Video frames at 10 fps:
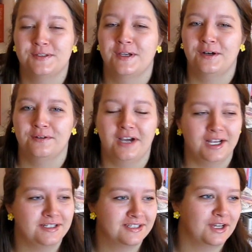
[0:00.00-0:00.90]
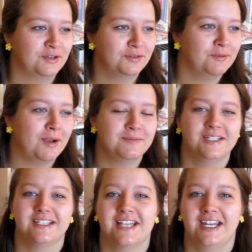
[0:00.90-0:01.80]
So I just got overwhelmed
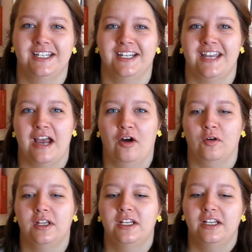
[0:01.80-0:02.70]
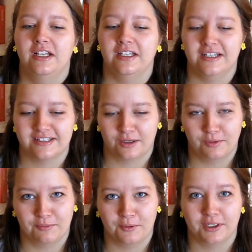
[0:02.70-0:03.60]
and excited and now need to start
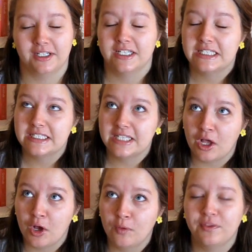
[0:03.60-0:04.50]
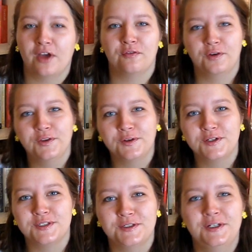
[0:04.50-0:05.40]
re-recording. So without further
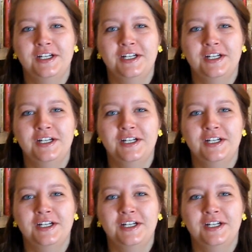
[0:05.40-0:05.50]
ado,